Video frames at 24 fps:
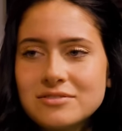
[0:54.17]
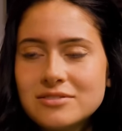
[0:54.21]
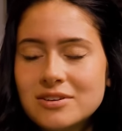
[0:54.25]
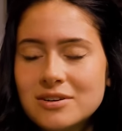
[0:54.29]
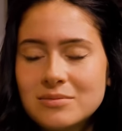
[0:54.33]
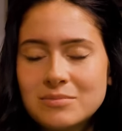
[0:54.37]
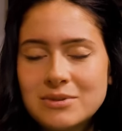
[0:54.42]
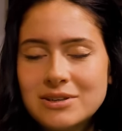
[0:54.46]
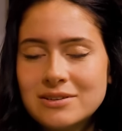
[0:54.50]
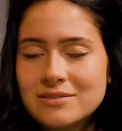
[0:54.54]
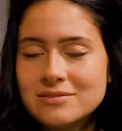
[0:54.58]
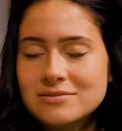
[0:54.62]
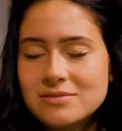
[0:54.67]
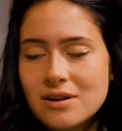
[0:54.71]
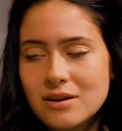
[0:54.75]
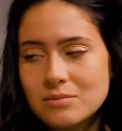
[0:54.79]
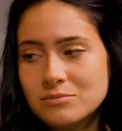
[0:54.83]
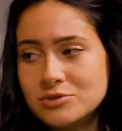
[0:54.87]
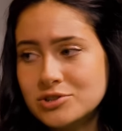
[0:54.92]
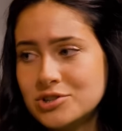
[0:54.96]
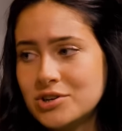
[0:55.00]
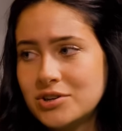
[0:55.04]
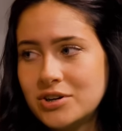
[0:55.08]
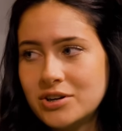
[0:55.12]
I mean,
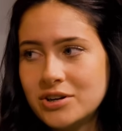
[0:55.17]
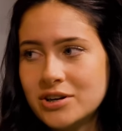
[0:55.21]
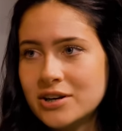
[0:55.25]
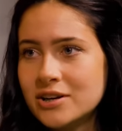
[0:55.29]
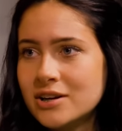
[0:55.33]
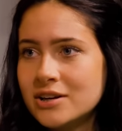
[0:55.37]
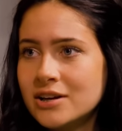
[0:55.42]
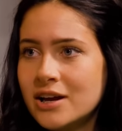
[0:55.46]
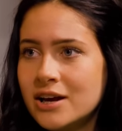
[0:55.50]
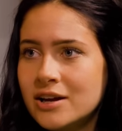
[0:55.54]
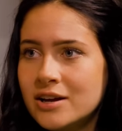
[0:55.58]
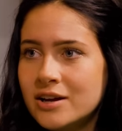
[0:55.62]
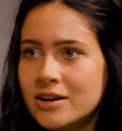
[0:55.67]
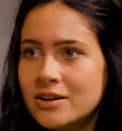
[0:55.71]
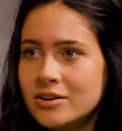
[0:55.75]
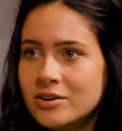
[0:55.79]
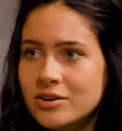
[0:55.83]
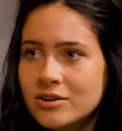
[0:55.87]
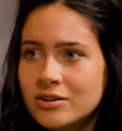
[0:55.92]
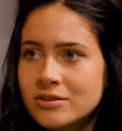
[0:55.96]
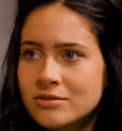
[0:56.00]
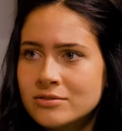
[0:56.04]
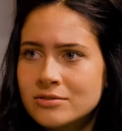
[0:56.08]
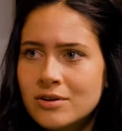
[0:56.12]
I'm sure you're gonna get it.
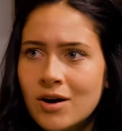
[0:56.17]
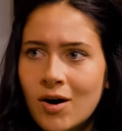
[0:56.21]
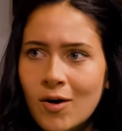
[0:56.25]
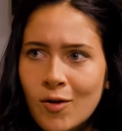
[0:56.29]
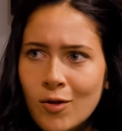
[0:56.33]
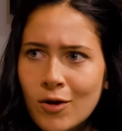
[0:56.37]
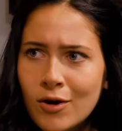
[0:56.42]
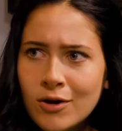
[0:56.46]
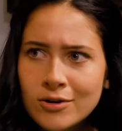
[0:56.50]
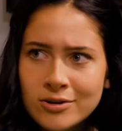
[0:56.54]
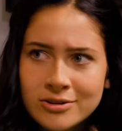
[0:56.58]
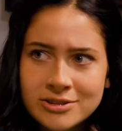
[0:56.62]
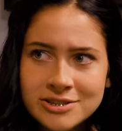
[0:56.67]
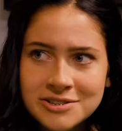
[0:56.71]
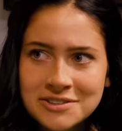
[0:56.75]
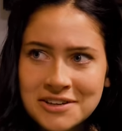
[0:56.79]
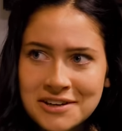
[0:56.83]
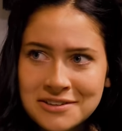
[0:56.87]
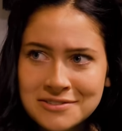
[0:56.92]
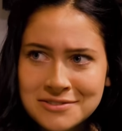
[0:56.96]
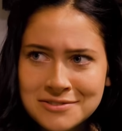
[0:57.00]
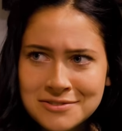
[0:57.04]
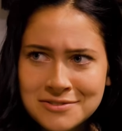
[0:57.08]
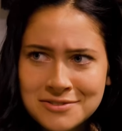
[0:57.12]
You're in all honors
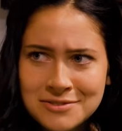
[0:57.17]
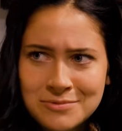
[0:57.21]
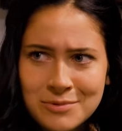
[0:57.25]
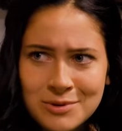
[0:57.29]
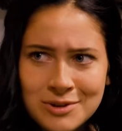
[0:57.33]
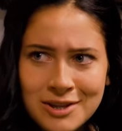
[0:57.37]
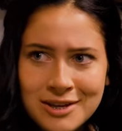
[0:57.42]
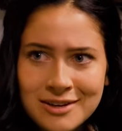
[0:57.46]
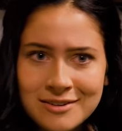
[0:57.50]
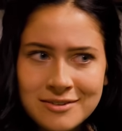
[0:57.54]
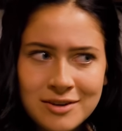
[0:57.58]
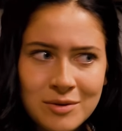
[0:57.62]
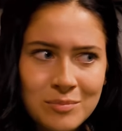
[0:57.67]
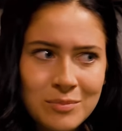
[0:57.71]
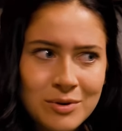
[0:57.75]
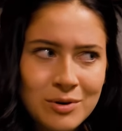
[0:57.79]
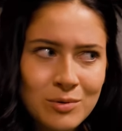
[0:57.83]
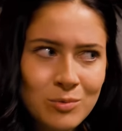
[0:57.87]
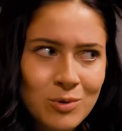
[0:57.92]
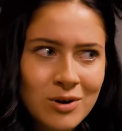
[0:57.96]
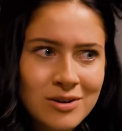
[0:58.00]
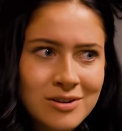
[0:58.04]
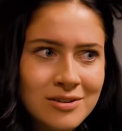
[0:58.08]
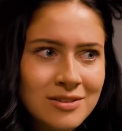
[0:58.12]
classes and what, like number
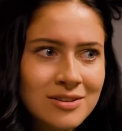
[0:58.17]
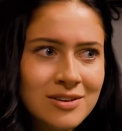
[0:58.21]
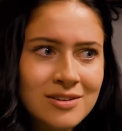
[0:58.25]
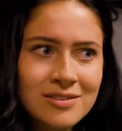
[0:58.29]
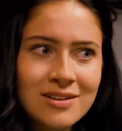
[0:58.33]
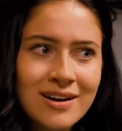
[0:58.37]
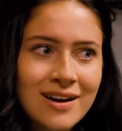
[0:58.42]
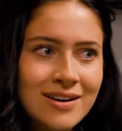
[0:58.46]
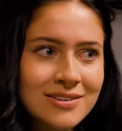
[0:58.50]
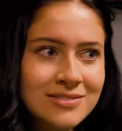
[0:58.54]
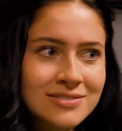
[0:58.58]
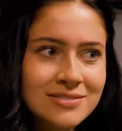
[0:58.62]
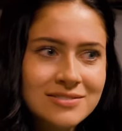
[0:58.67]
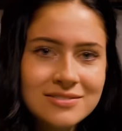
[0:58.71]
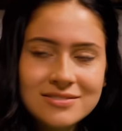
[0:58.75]
one in the class?